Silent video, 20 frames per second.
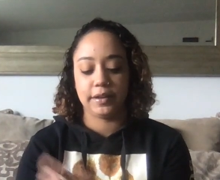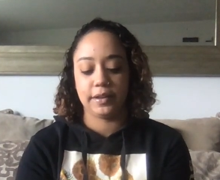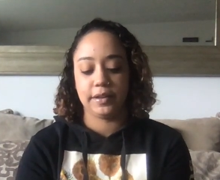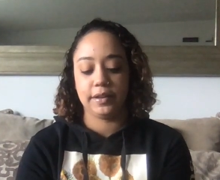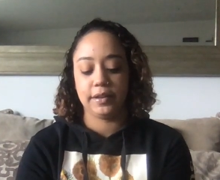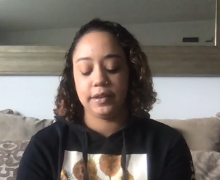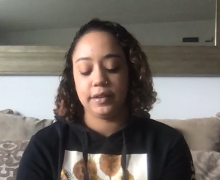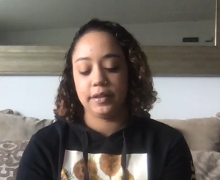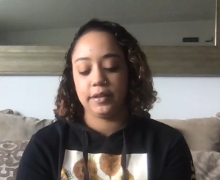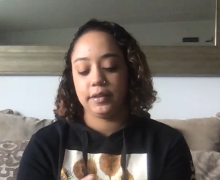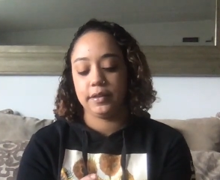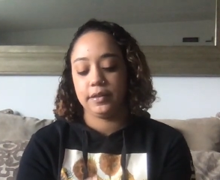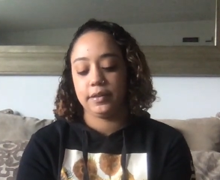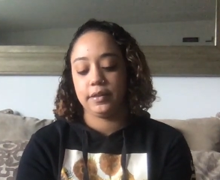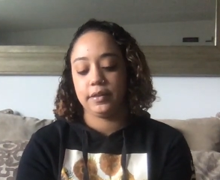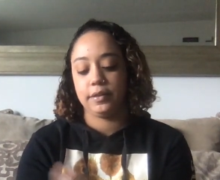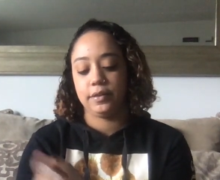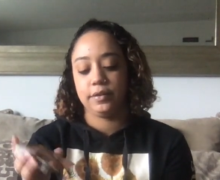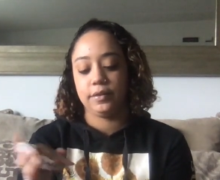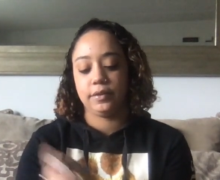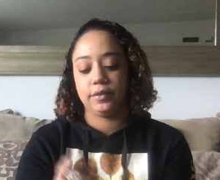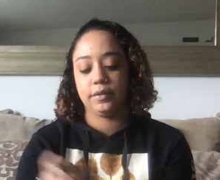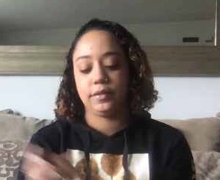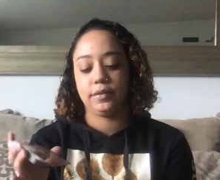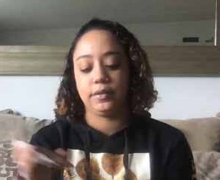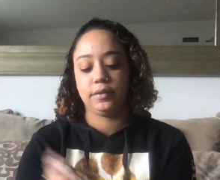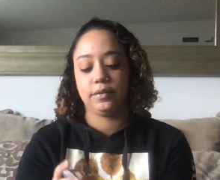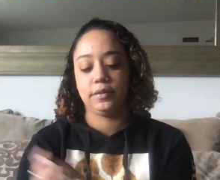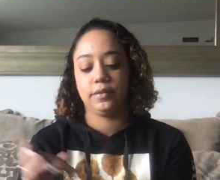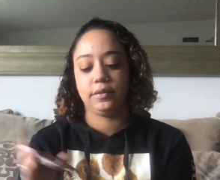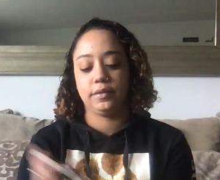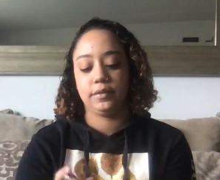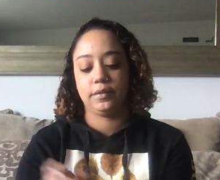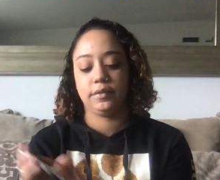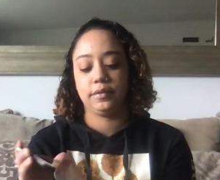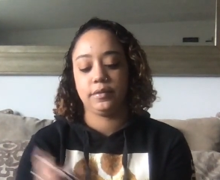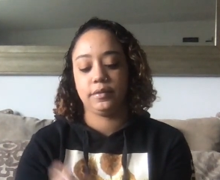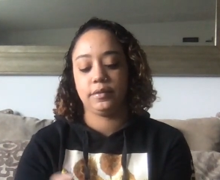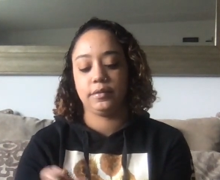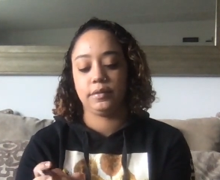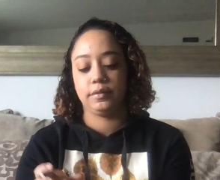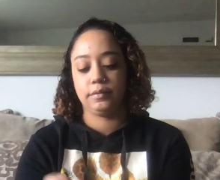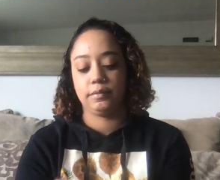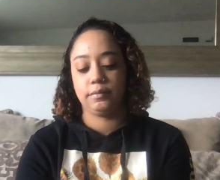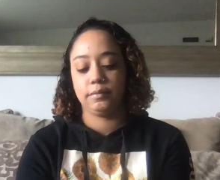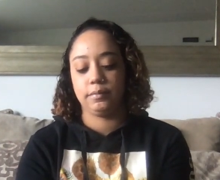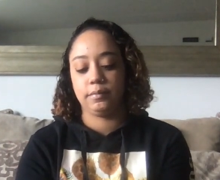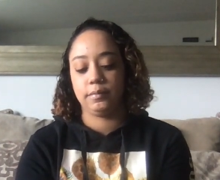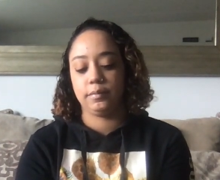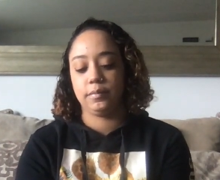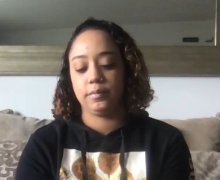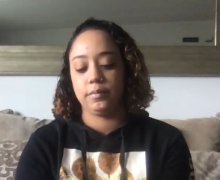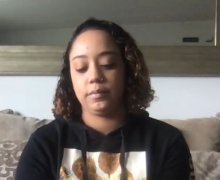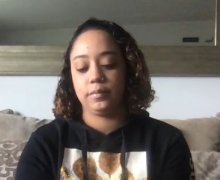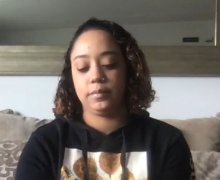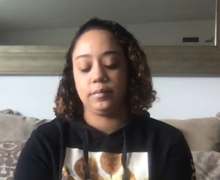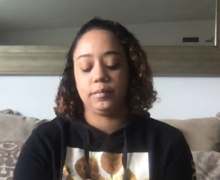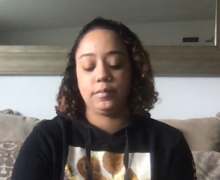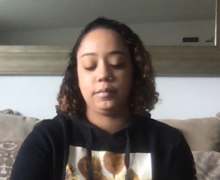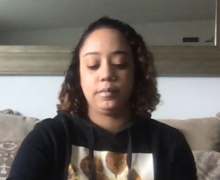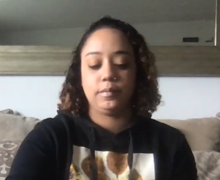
(no one is talking)